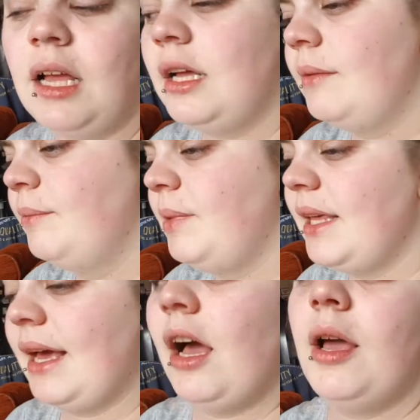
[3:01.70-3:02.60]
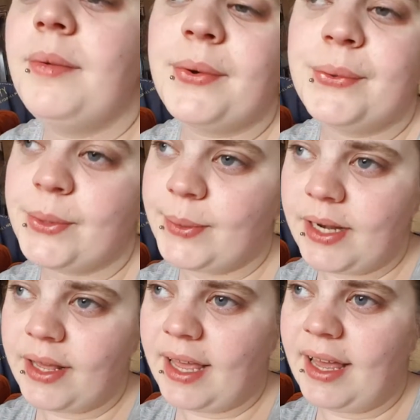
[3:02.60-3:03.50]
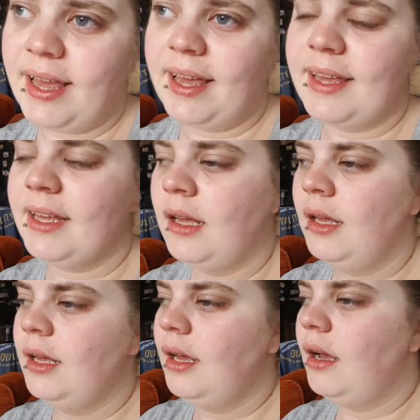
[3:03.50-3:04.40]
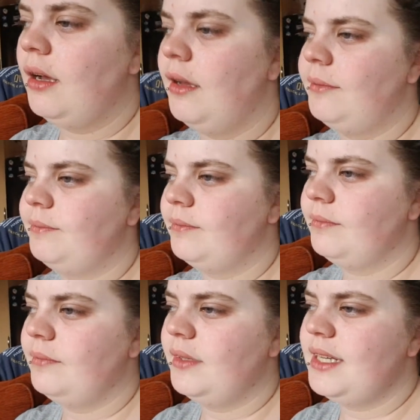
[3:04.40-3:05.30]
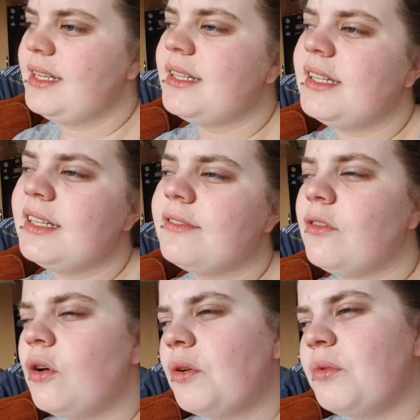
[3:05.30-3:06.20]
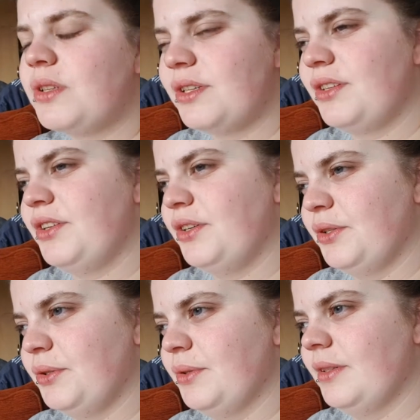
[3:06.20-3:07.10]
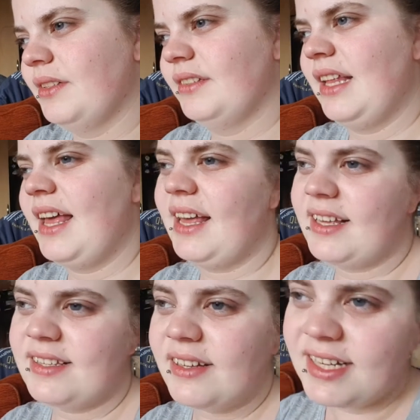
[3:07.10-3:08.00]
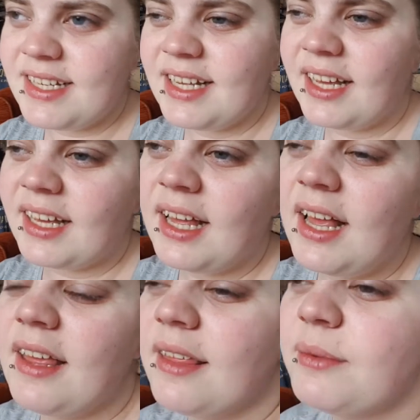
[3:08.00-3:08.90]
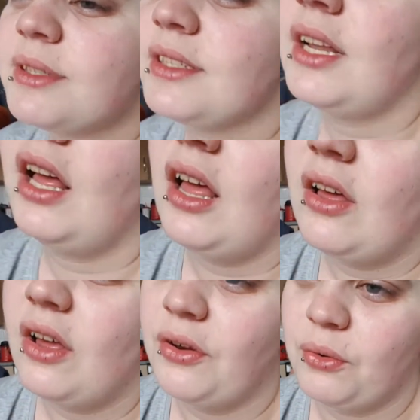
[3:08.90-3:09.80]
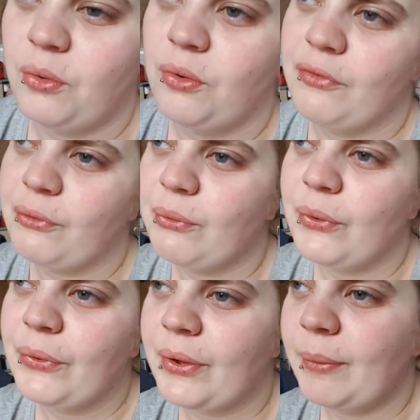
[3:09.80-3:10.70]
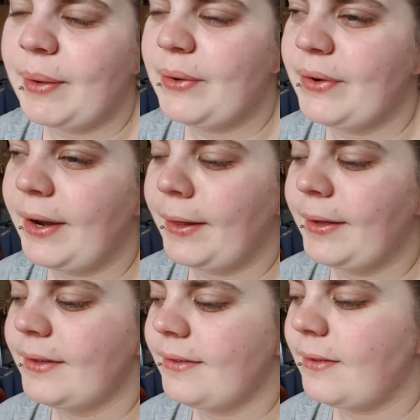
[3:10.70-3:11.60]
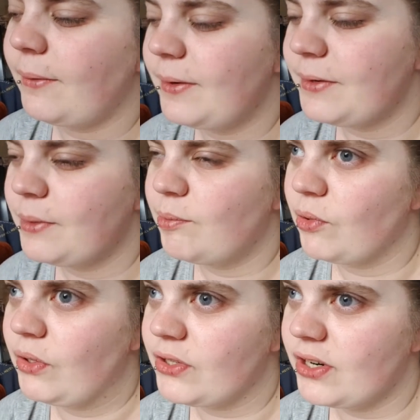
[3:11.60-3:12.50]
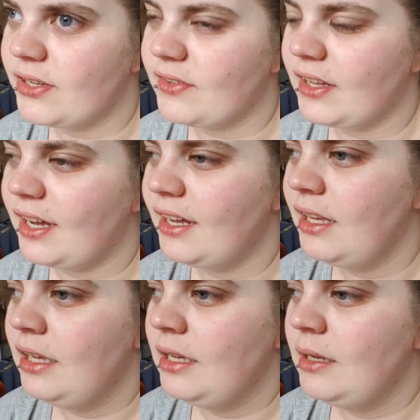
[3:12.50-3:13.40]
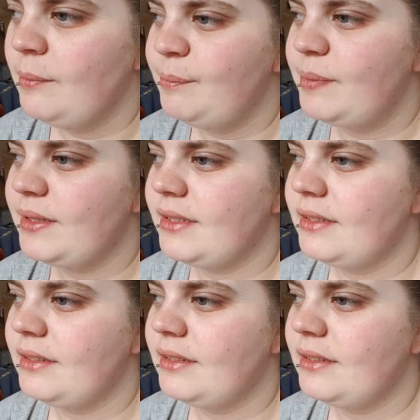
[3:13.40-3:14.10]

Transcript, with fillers: Um, but yeah, I hope you're all doing okay. Um, yesterday's vlog wasn't too exciting. There wasn't an awful lot going on in it, so I do apologise for that. But